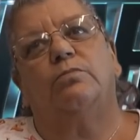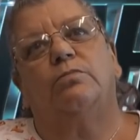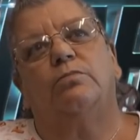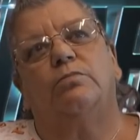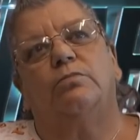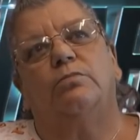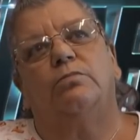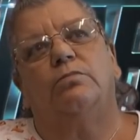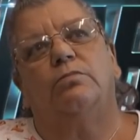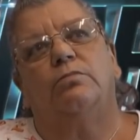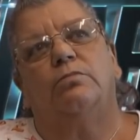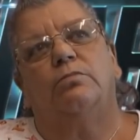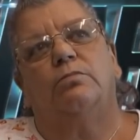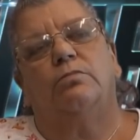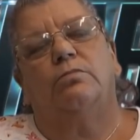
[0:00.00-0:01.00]

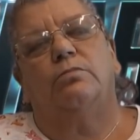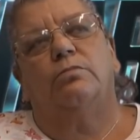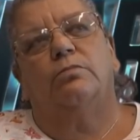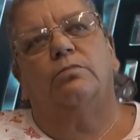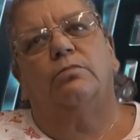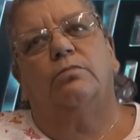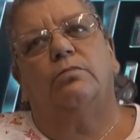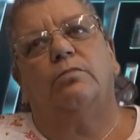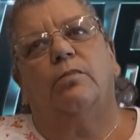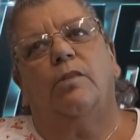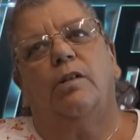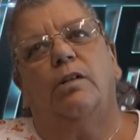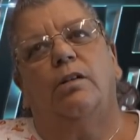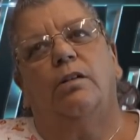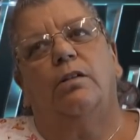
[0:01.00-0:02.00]

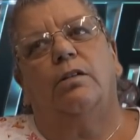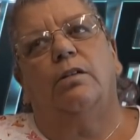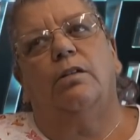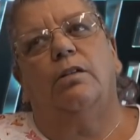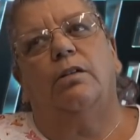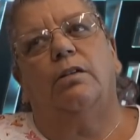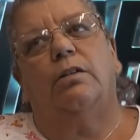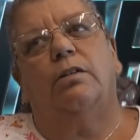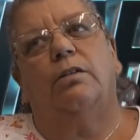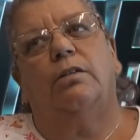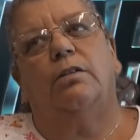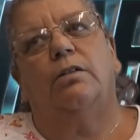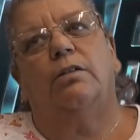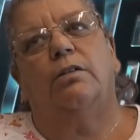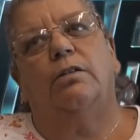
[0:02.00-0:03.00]

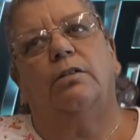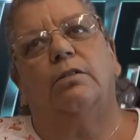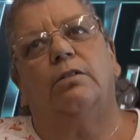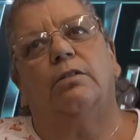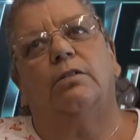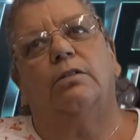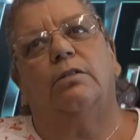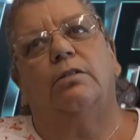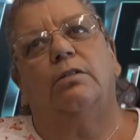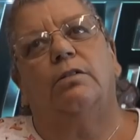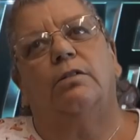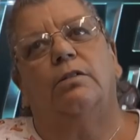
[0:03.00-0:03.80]
Nothing is said.